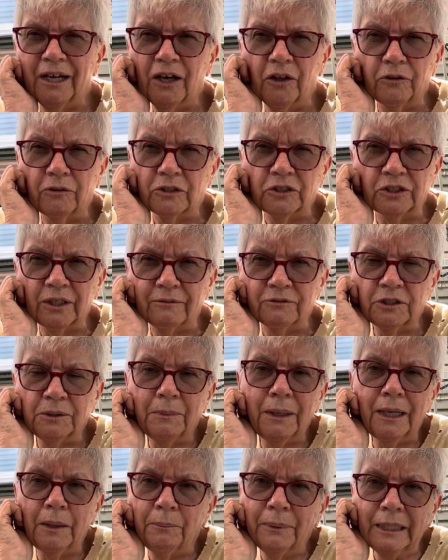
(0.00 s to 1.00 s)
other stuff. She
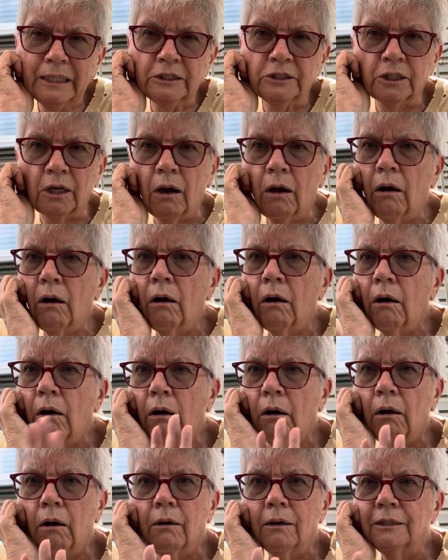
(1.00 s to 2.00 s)
made a pizza.
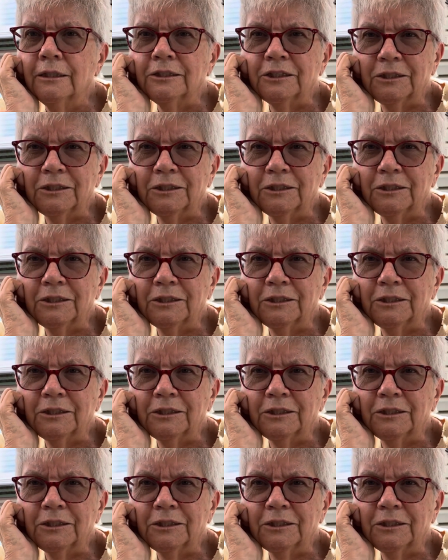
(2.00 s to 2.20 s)
Oh,